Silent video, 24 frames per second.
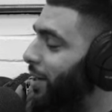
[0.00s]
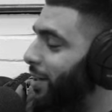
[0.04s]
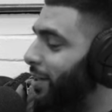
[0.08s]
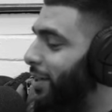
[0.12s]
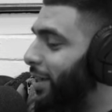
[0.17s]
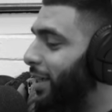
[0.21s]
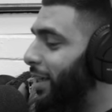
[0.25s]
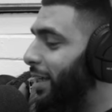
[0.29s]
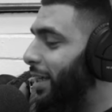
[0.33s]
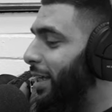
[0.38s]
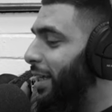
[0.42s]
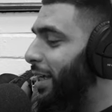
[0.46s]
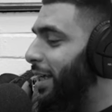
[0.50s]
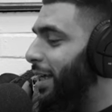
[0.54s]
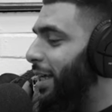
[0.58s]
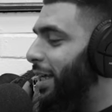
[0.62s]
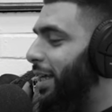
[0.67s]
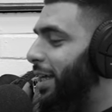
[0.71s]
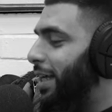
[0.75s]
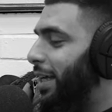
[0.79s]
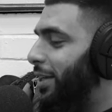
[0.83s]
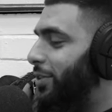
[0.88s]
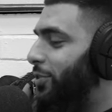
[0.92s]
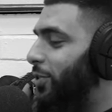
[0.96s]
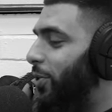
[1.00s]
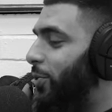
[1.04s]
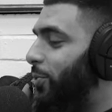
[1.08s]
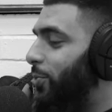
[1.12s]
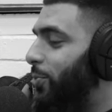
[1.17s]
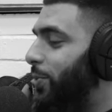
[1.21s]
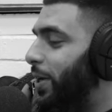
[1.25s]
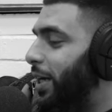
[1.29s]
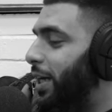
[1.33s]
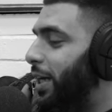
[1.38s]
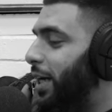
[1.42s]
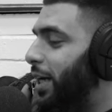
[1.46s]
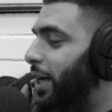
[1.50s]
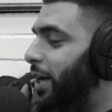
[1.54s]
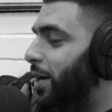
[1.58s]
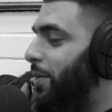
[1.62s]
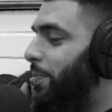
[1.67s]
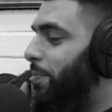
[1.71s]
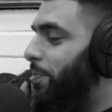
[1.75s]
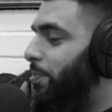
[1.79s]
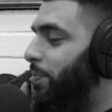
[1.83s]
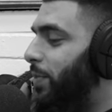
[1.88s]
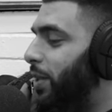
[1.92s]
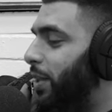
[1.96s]
And so
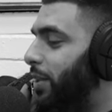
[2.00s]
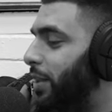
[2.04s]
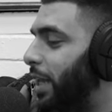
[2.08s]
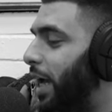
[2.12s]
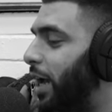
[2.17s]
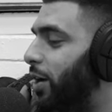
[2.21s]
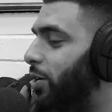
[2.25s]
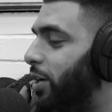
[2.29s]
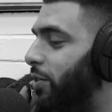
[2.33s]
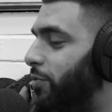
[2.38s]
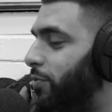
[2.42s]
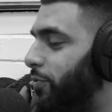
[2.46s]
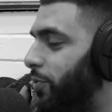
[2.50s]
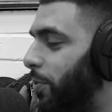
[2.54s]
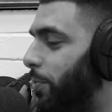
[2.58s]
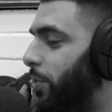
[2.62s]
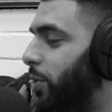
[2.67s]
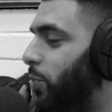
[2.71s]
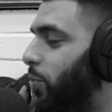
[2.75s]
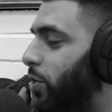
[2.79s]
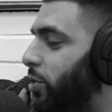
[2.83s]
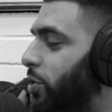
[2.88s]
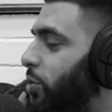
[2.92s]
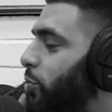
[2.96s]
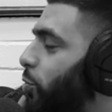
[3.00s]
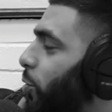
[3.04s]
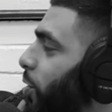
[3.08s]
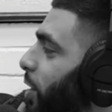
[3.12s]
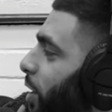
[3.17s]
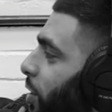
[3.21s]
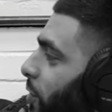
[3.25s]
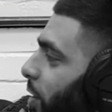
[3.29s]
now if somebody wants to join